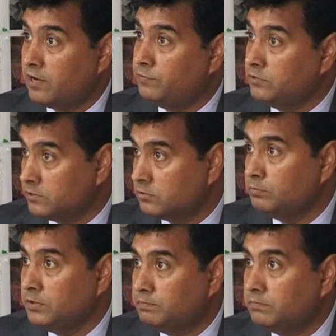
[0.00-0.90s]
refugees
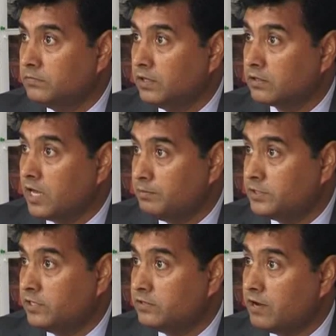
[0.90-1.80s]
could be
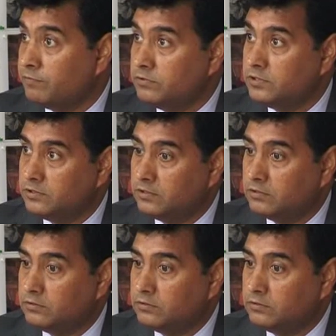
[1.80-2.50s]
climate change refugees,